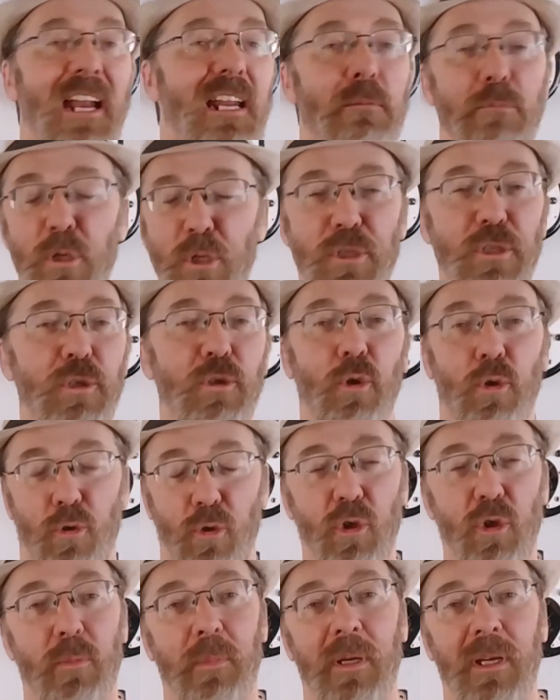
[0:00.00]
any
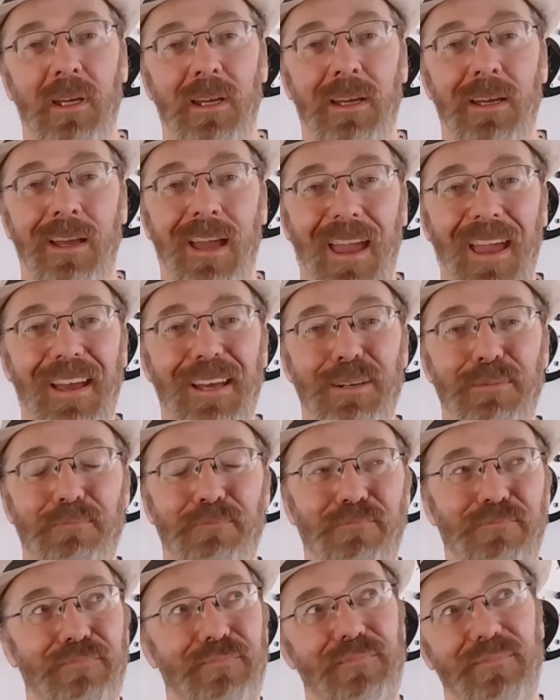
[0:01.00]
musical group
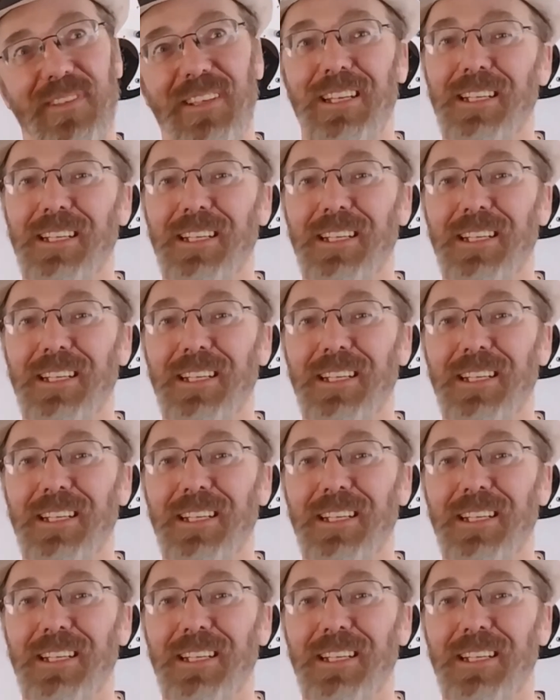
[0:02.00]
and